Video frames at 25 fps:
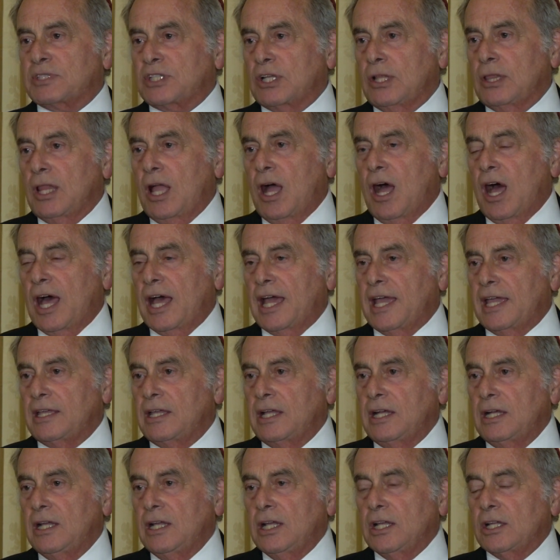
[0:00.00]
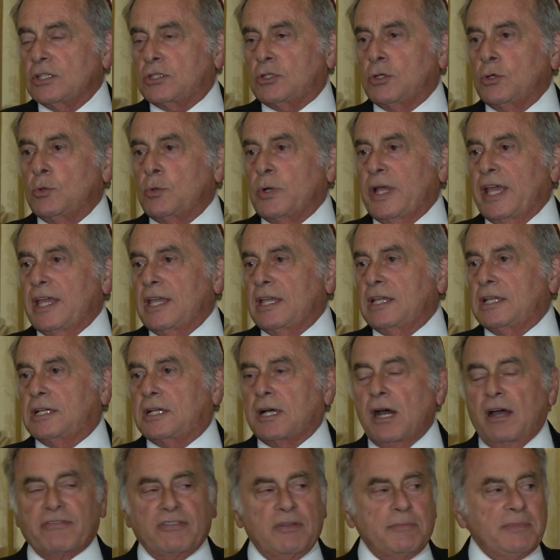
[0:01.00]
to lie to a
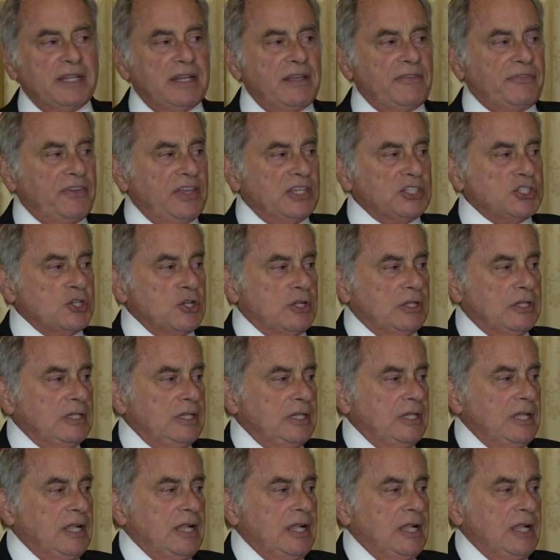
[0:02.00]
government official.